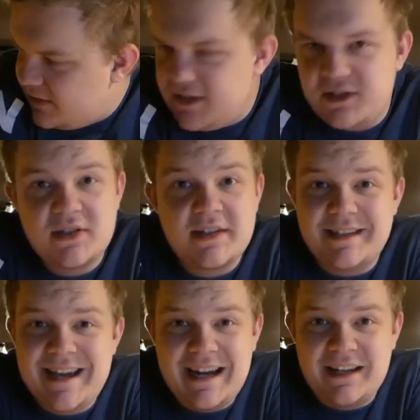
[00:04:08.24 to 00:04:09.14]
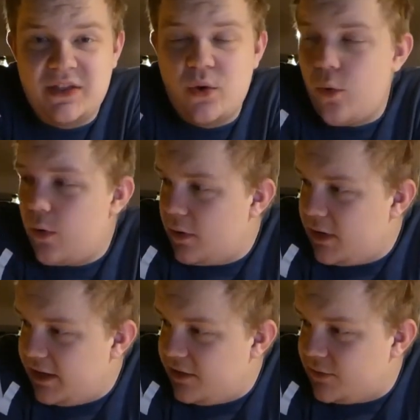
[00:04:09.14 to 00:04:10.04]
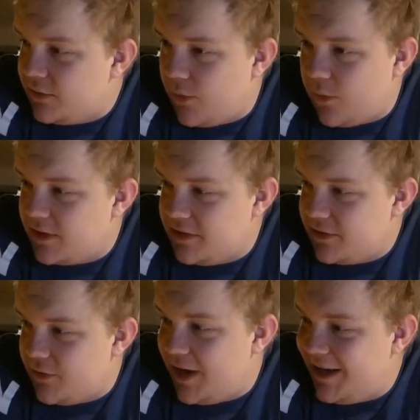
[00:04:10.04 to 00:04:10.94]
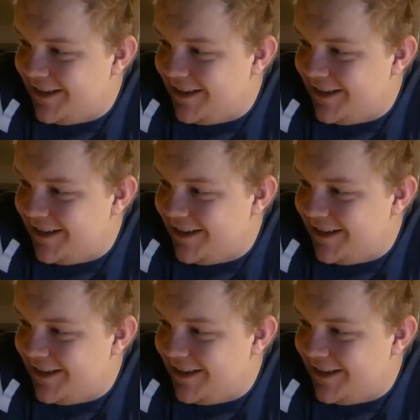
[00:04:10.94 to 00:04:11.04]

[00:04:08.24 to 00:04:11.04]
She just attacked the door. I don't know what she's doing.